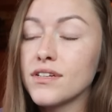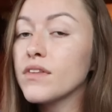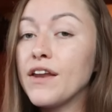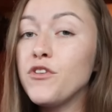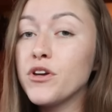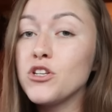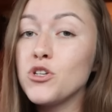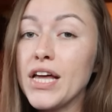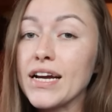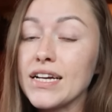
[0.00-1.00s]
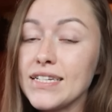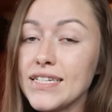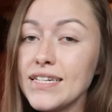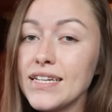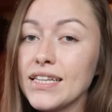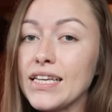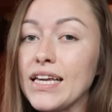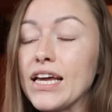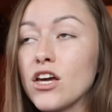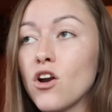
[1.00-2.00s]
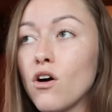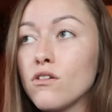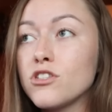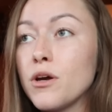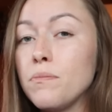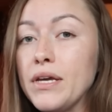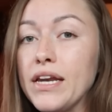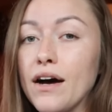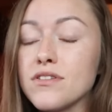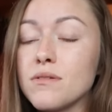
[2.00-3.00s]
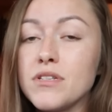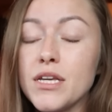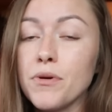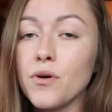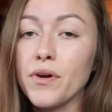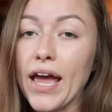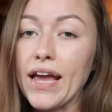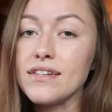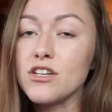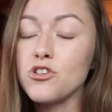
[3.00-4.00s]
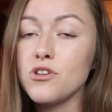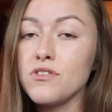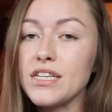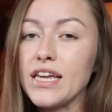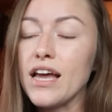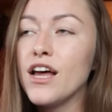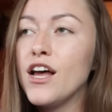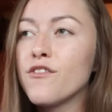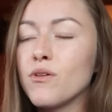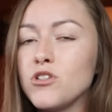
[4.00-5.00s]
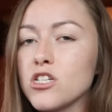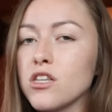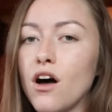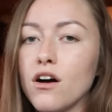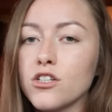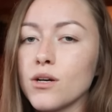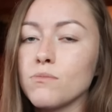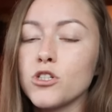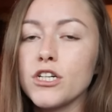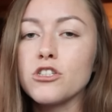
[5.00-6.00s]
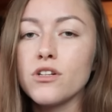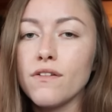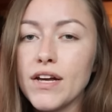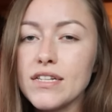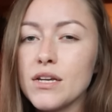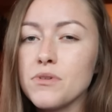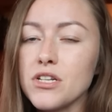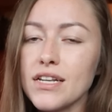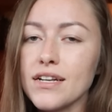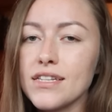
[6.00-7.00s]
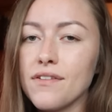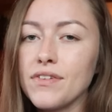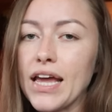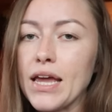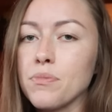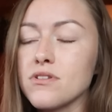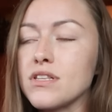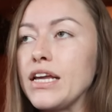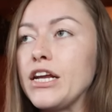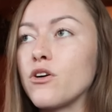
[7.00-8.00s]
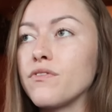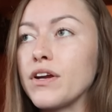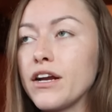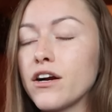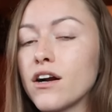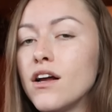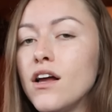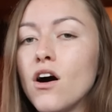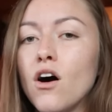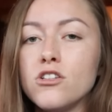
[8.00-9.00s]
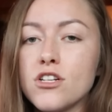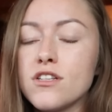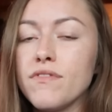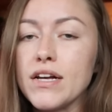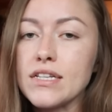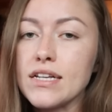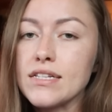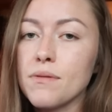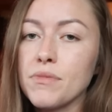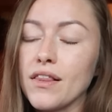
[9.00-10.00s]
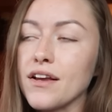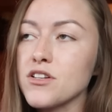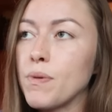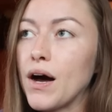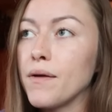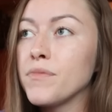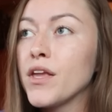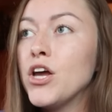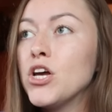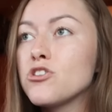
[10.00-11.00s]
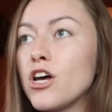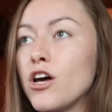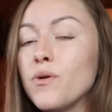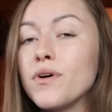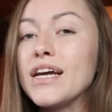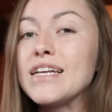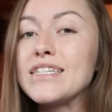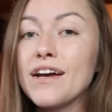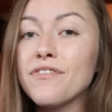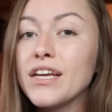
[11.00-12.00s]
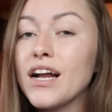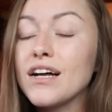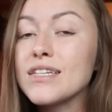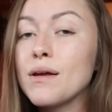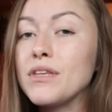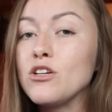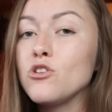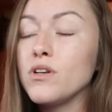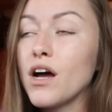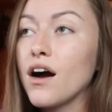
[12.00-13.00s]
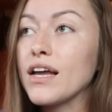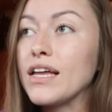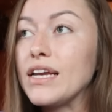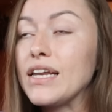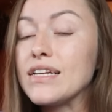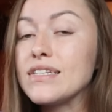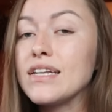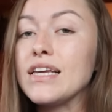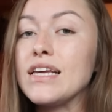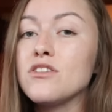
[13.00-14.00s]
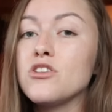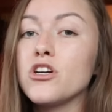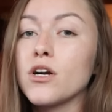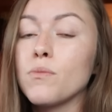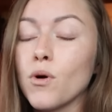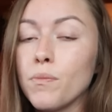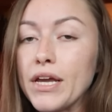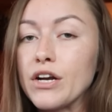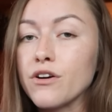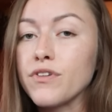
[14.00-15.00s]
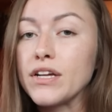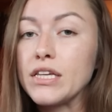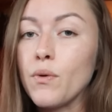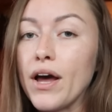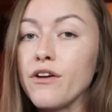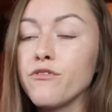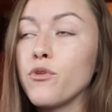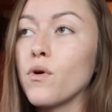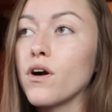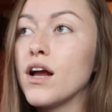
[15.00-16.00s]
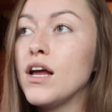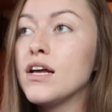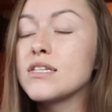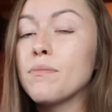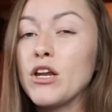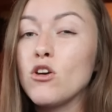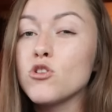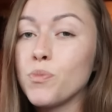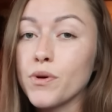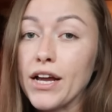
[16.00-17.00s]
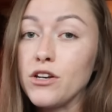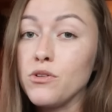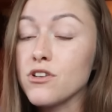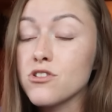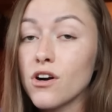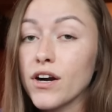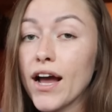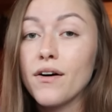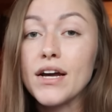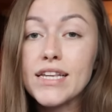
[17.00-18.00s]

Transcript: And if you can do that consistently, it could also beat out some typical gains that you'd see from just long-term traditional investing, which is like 7 to 8% year over year on just investing in something like SPY. So it's definitely not something to knock, and it is an easier, more beginner-friendly way for somebody who's brand new to start out.